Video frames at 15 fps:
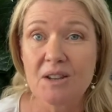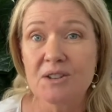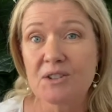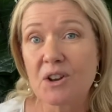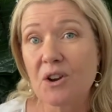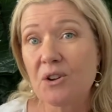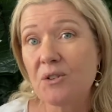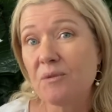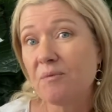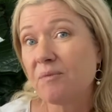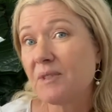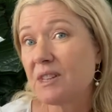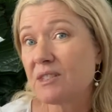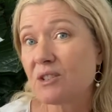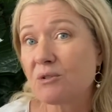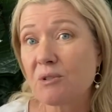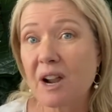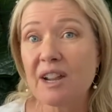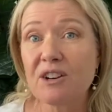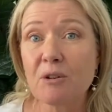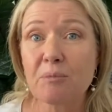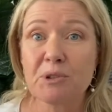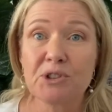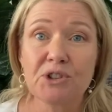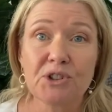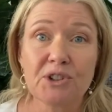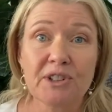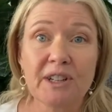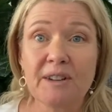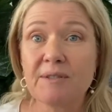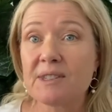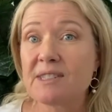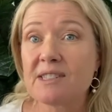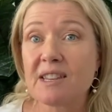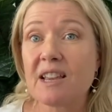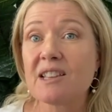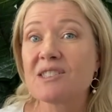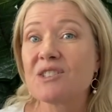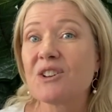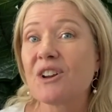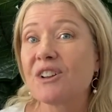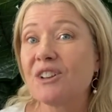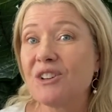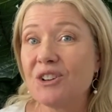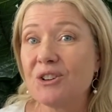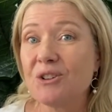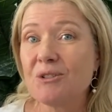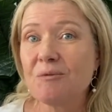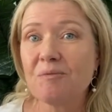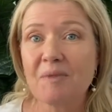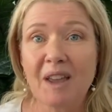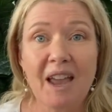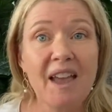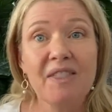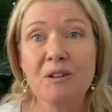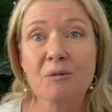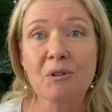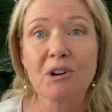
So this great opportunity, if it sounds like you and the